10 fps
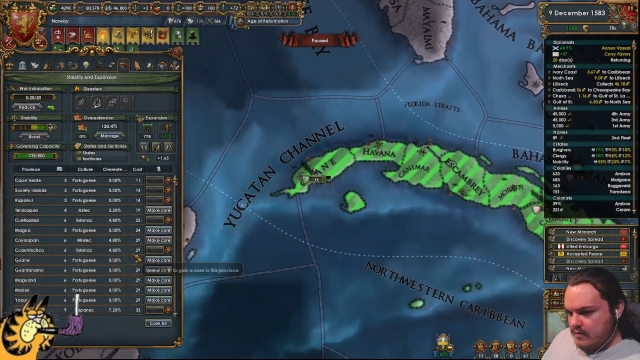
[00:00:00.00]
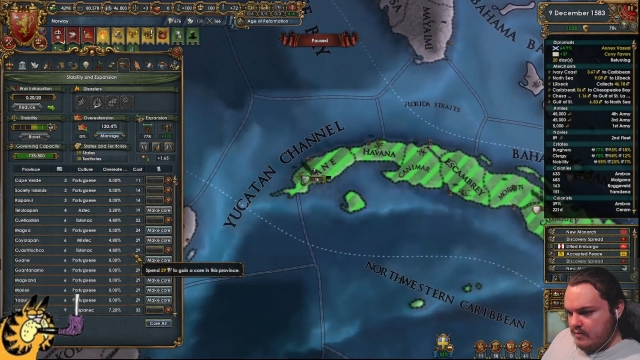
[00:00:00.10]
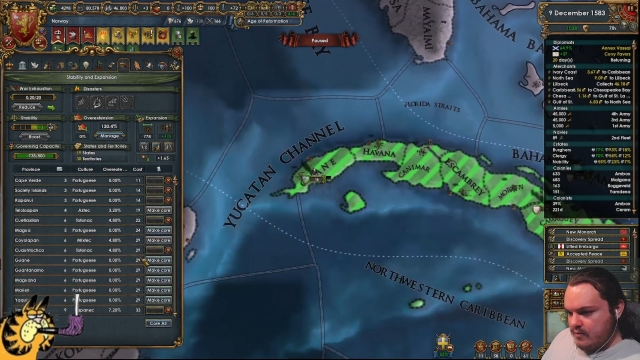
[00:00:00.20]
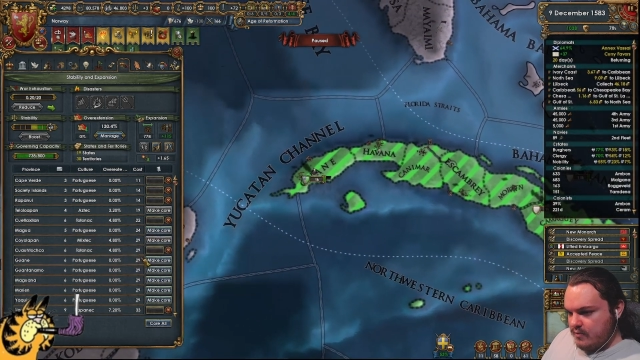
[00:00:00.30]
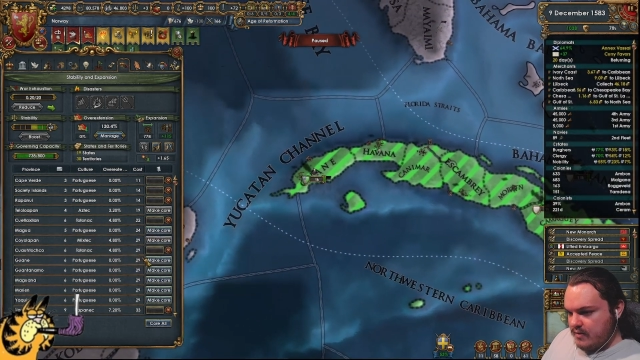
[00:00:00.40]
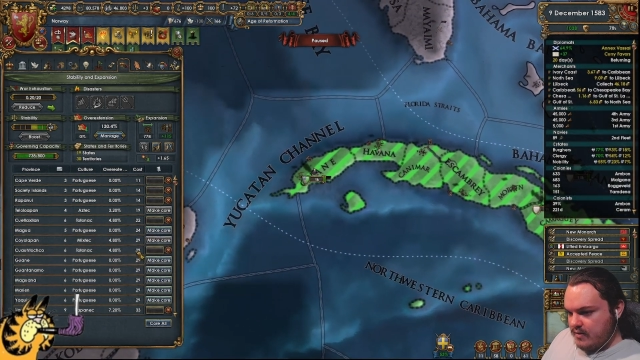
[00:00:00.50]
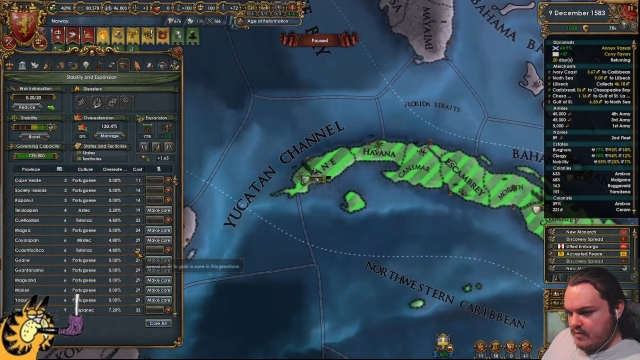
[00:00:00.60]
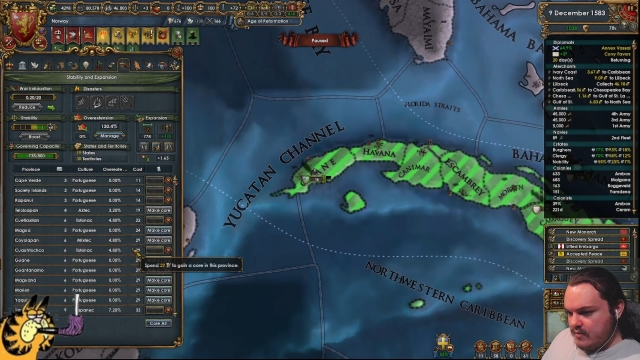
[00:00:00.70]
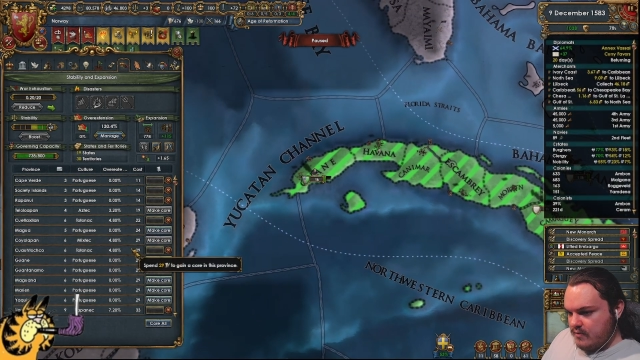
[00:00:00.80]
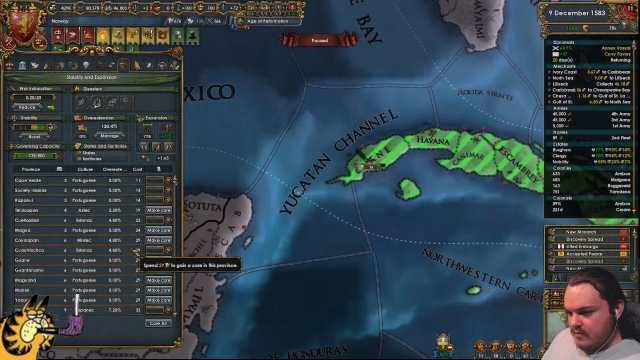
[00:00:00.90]
So we got,
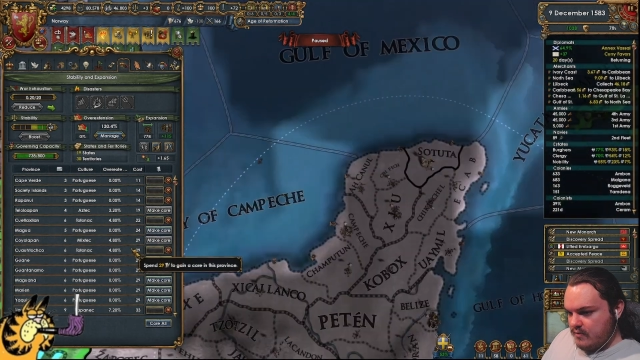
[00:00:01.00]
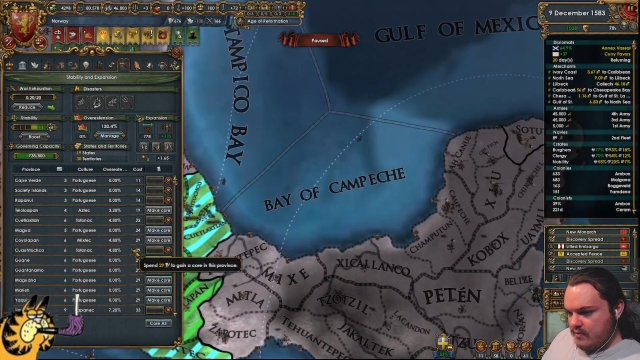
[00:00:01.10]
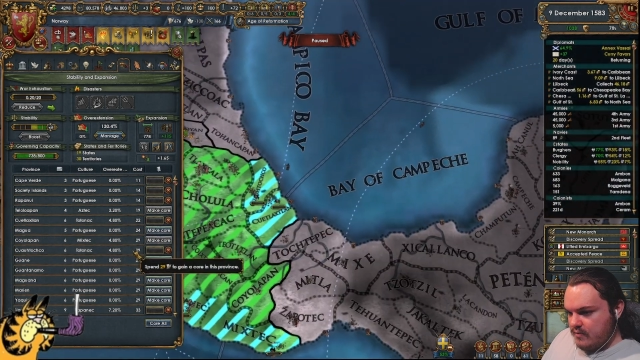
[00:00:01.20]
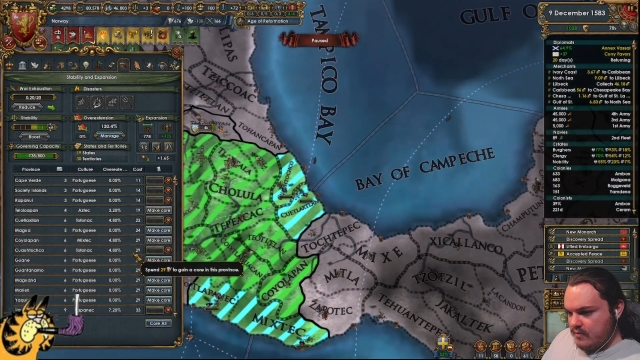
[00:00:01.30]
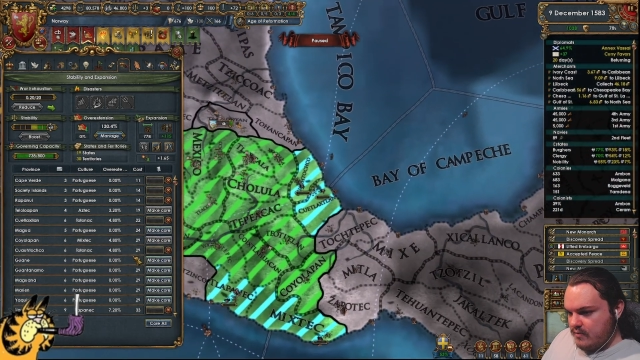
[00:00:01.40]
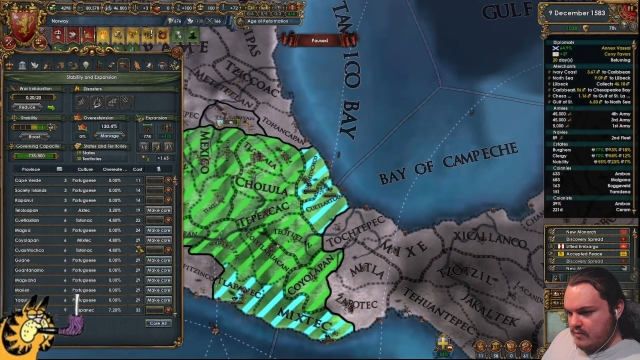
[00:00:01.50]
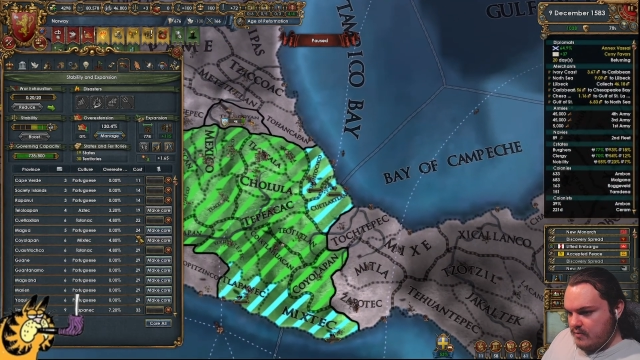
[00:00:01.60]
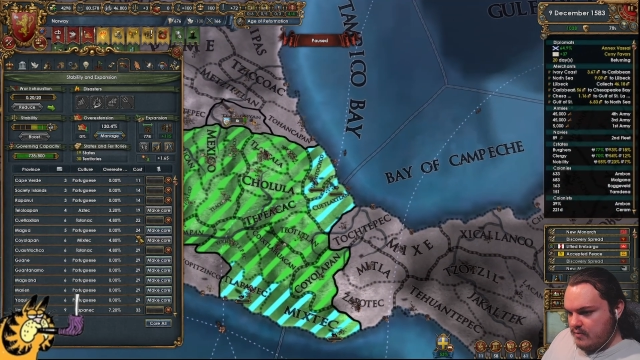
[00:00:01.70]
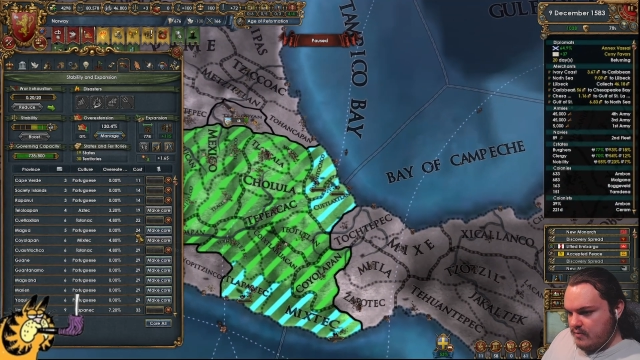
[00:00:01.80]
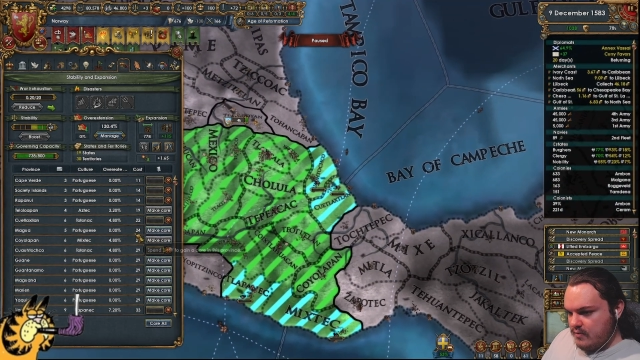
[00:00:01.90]

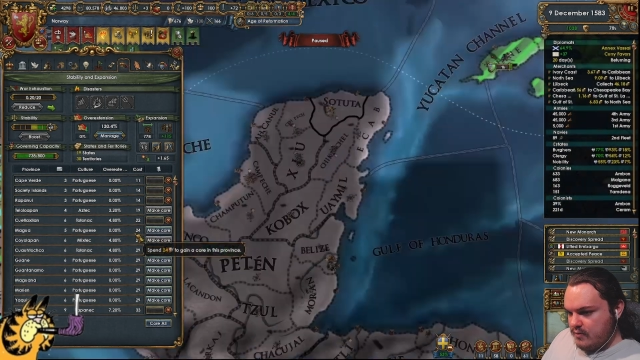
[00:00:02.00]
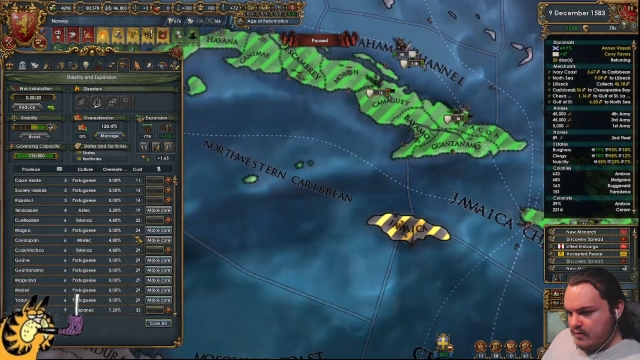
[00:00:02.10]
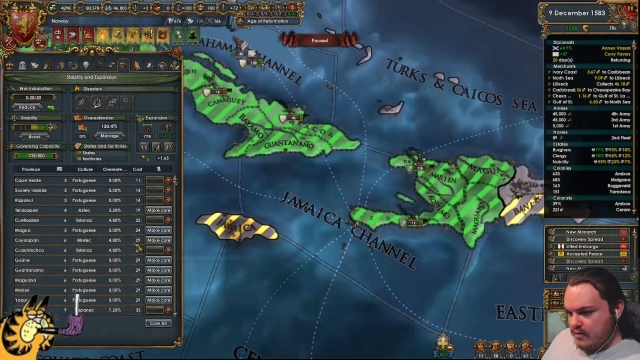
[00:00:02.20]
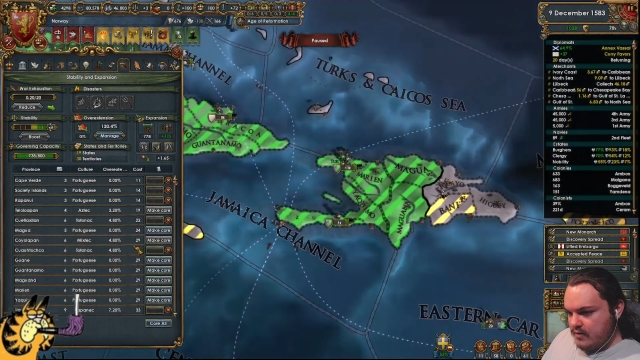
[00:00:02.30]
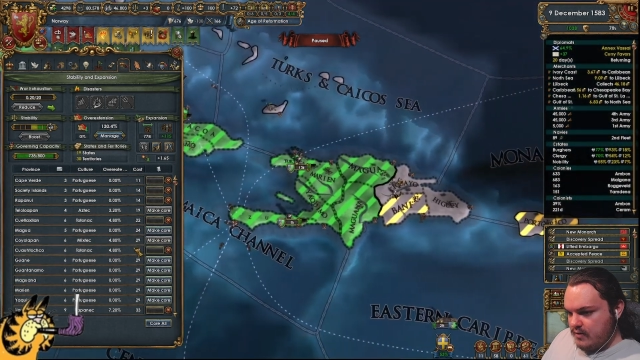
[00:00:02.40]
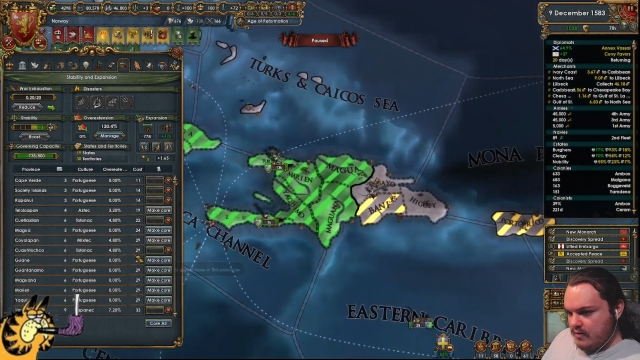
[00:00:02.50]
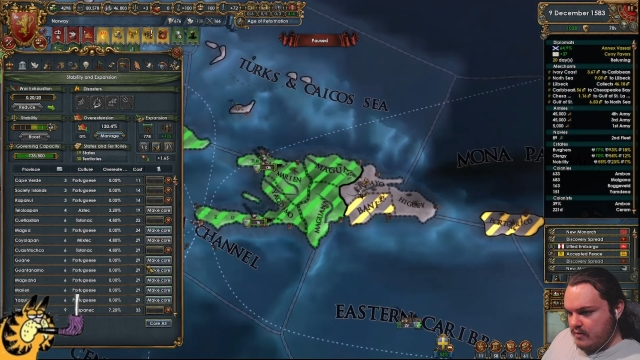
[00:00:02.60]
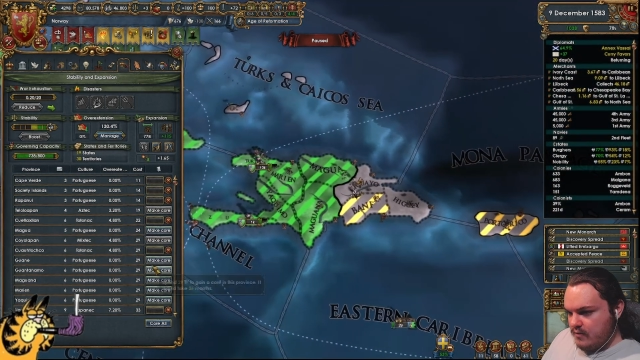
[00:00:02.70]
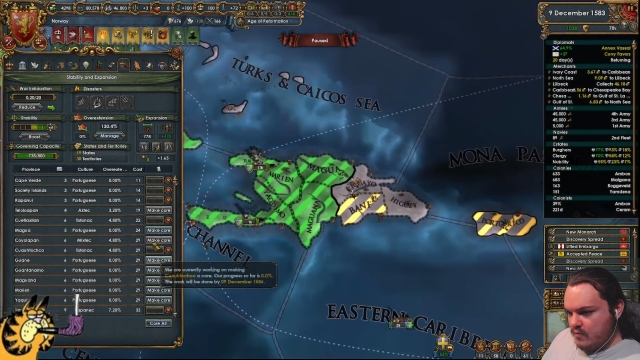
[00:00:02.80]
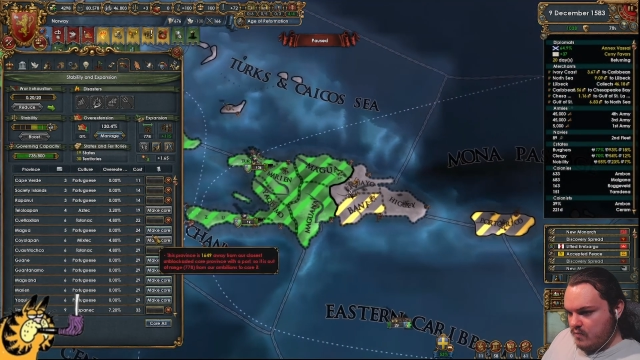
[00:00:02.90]
let's see,
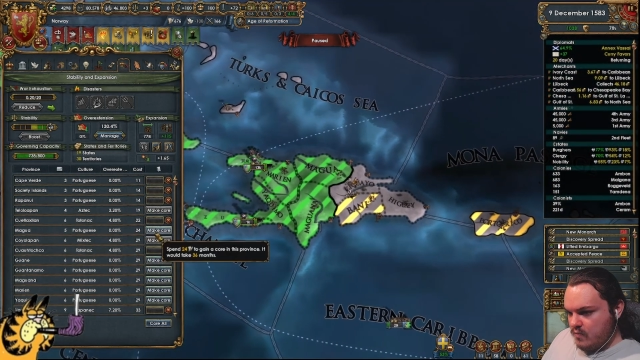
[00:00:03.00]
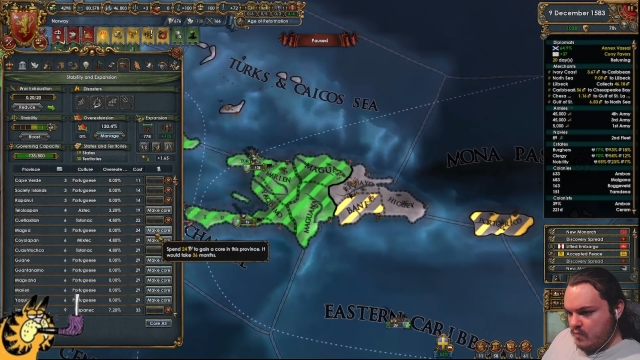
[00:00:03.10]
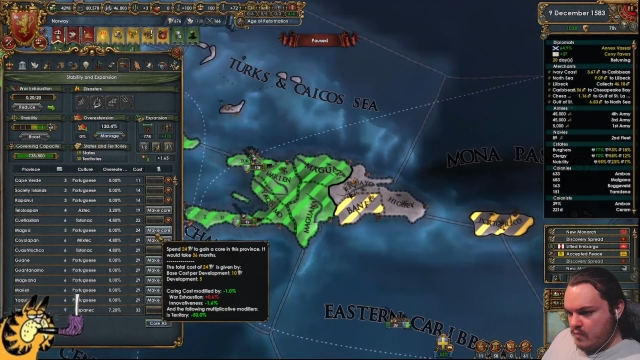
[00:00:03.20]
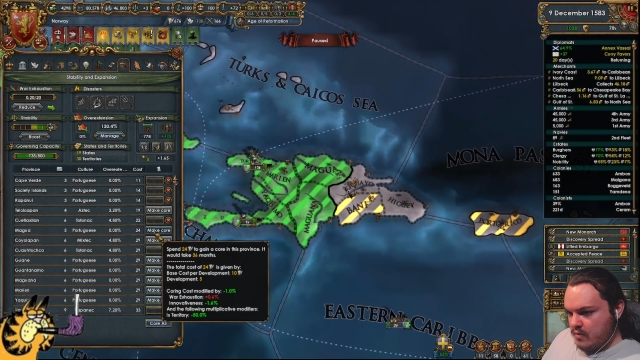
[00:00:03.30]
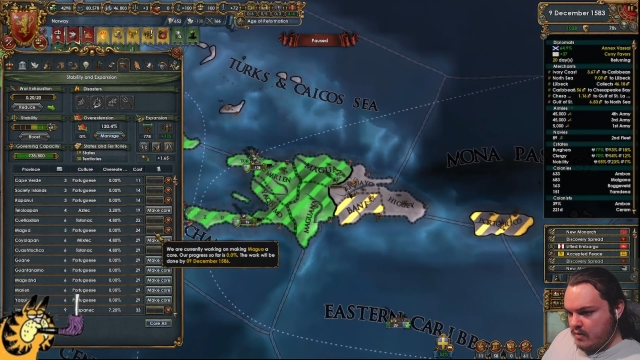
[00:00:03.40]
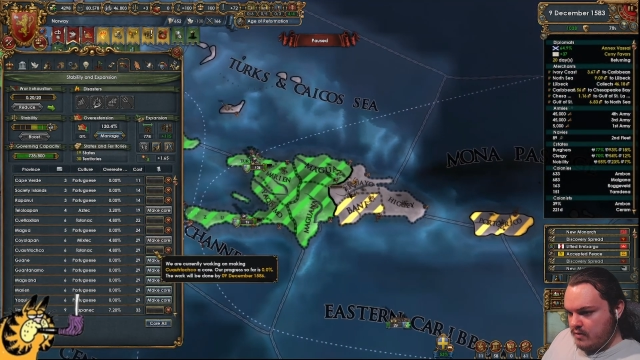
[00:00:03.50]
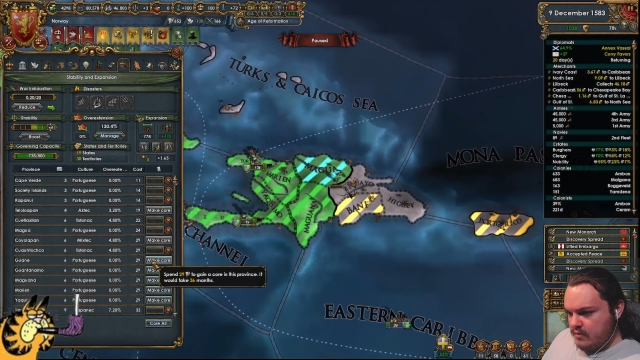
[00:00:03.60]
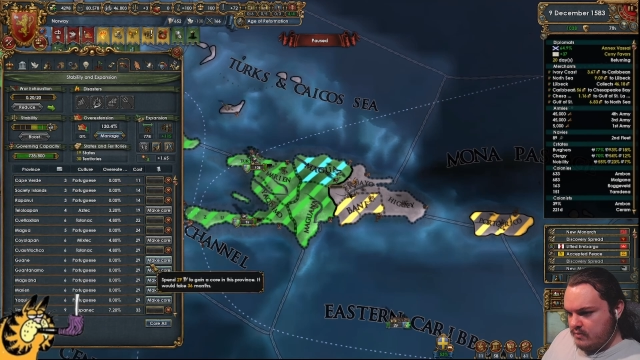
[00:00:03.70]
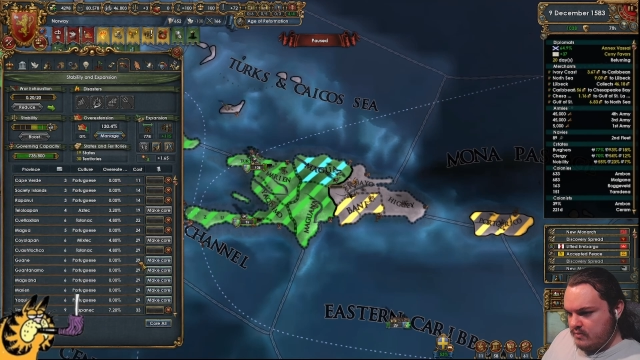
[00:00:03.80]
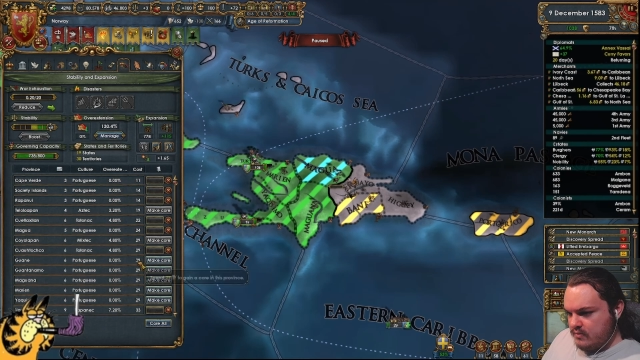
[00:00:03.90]
1,